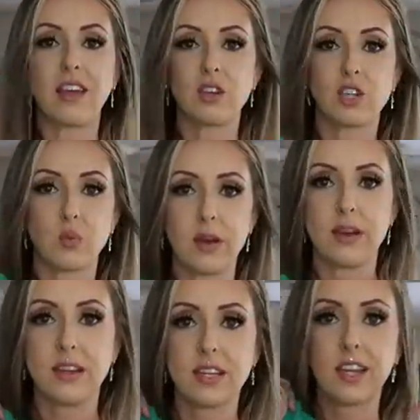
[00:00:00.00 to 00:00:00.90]
I could just
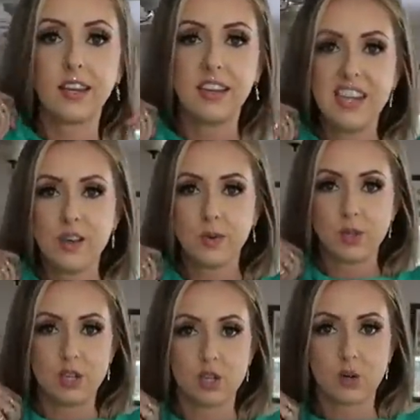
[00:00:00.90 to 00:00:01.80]
wear it
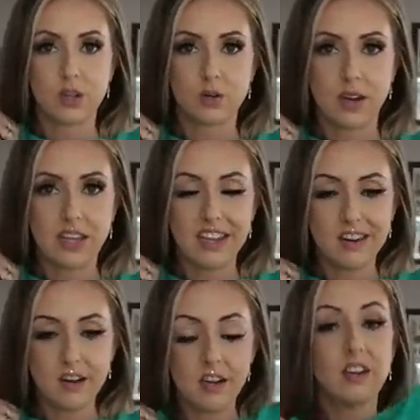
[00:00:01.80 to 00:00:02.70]
with these shorts right
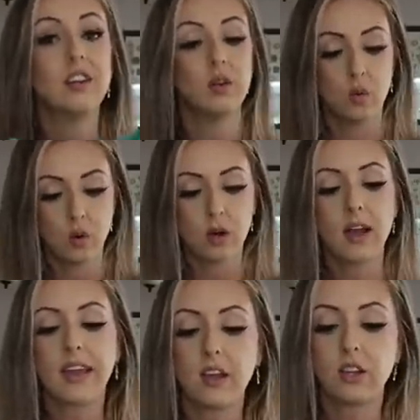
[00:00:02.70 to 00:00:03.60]
here
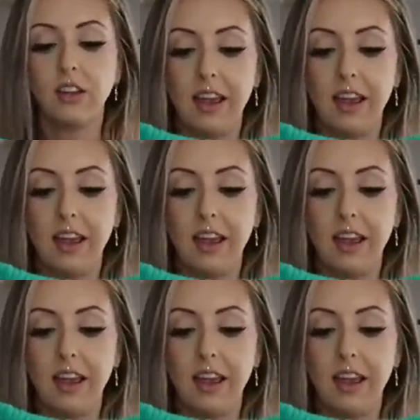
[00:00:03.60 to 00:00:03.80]
or I could